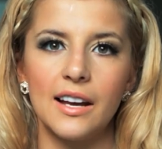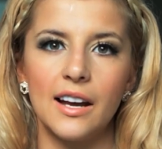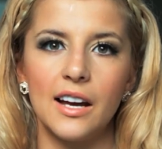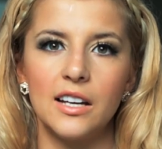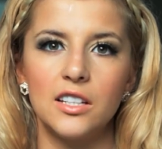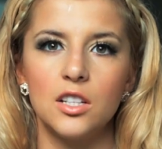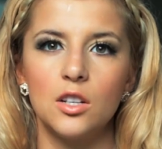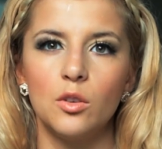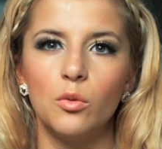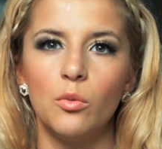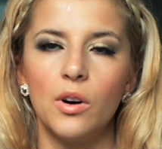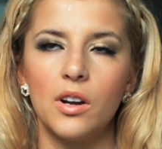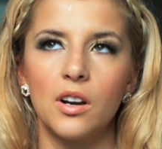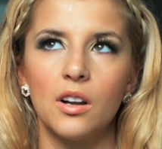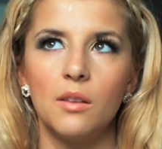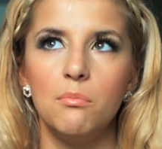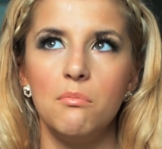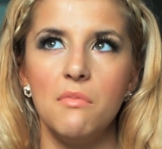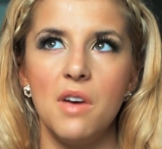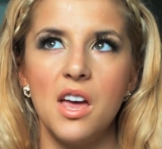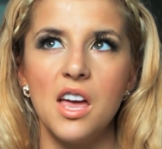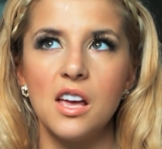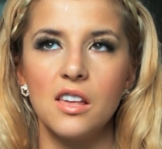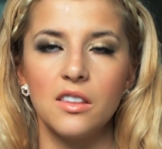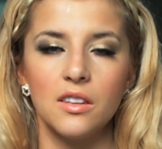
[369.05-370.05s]
Like, I didn't want to
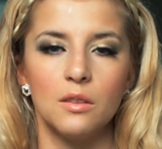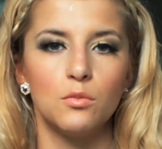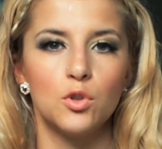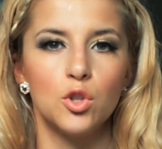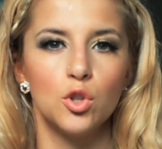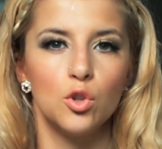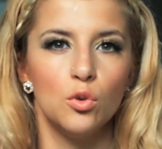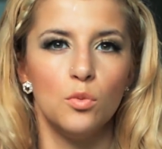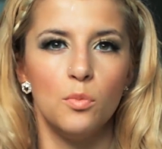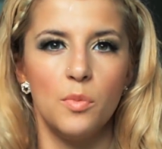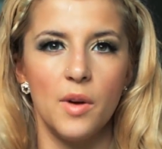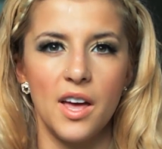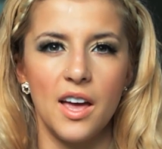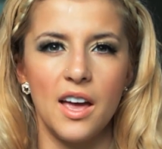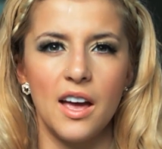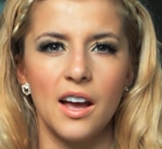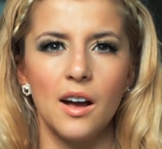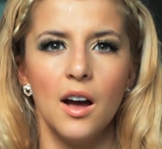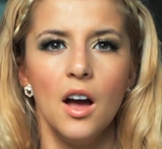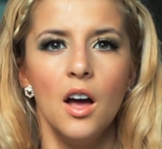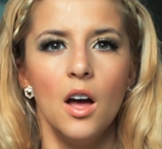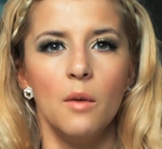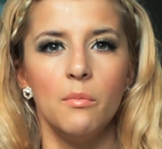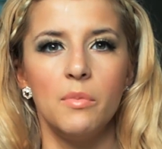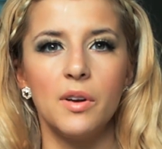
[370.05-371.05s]
make them too
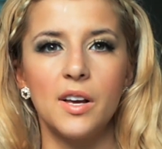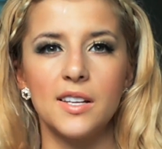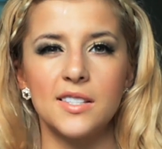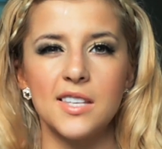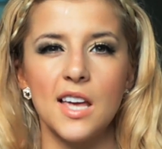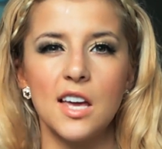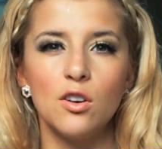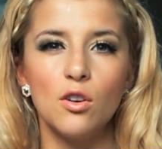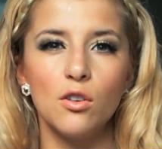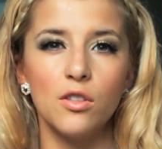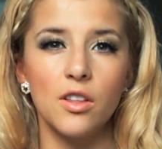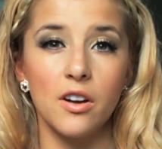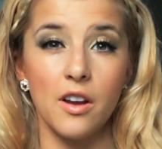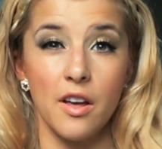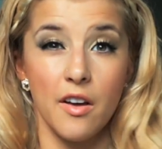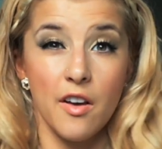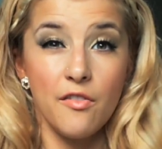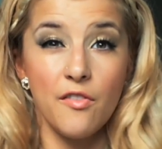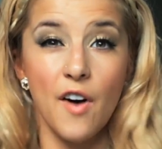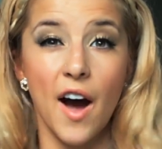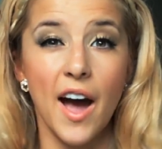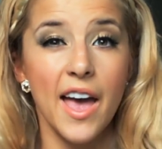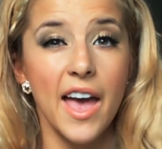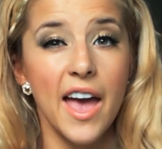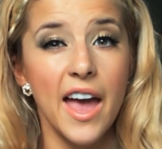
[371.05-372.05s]
big because I know that
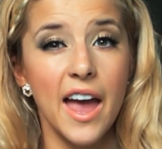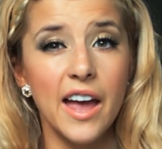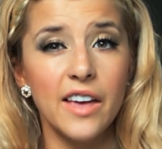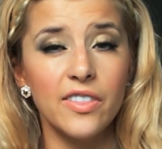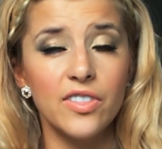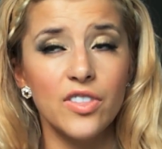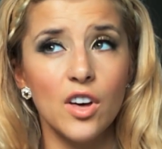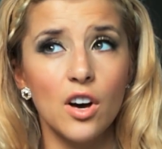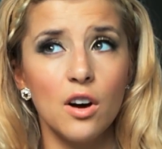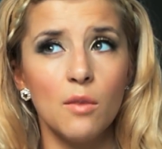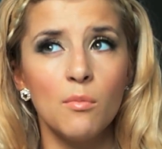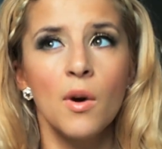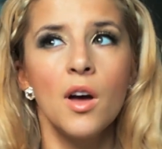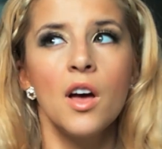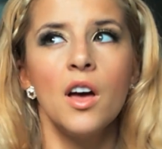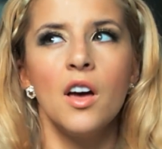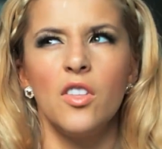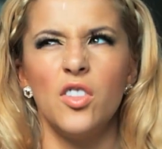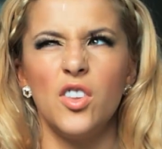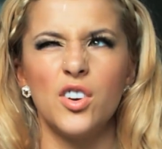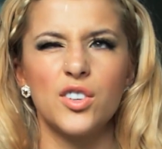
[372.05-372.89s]
if I hate them,